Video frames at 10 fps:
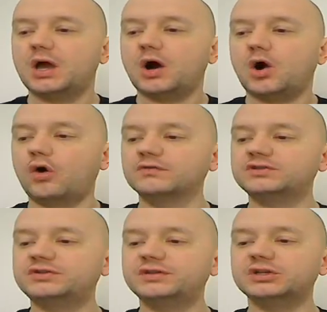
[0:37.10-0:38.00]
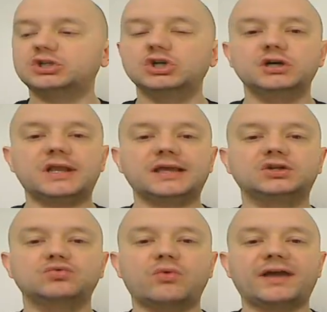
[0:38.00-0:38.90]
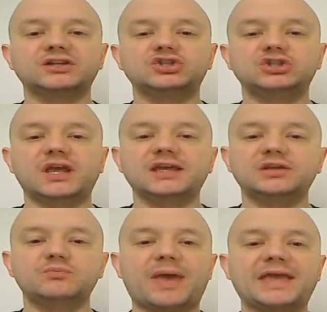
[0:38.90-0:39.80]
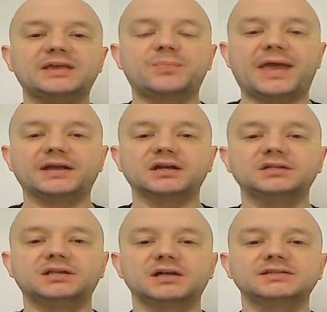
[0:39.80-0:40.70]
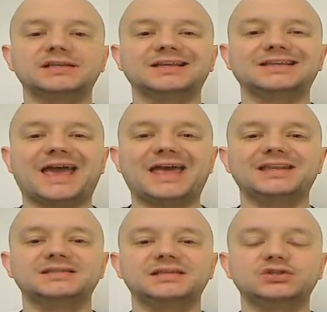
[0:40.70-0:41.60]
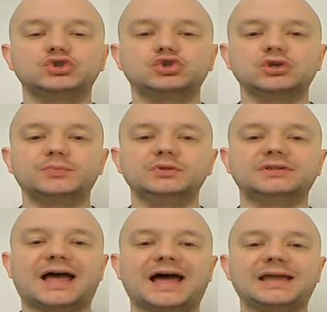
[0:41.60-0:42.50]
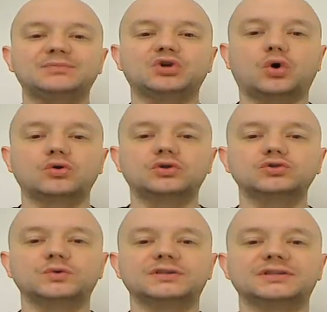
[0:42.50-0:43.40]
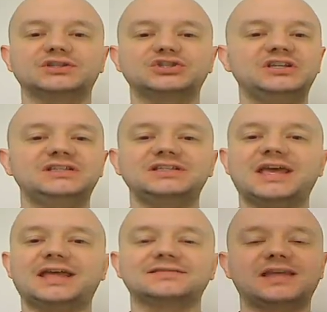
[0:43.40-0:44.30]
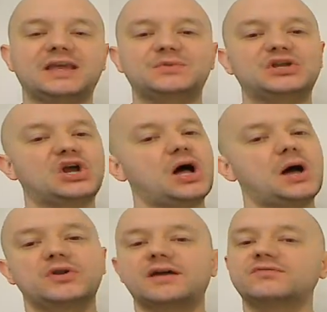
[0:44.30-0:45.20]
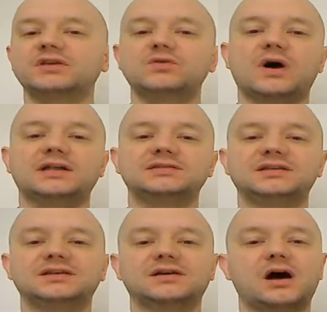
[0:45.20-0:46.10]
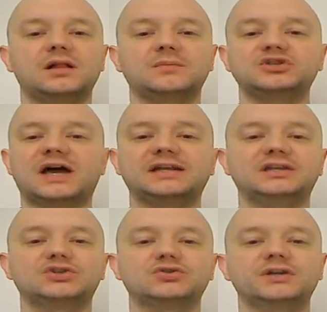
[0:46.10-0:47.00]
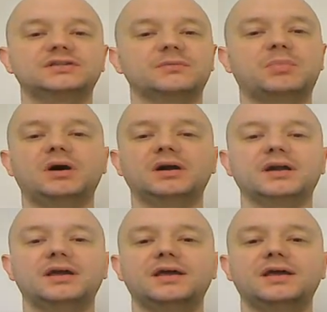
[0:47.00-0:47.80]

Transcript: Over to the good, Greg Shake and Bake Baker does it again as his triple dime totals with the cheesy ass name, but he can call him whatever he wants. He can call him Johnny Detroit's a punk.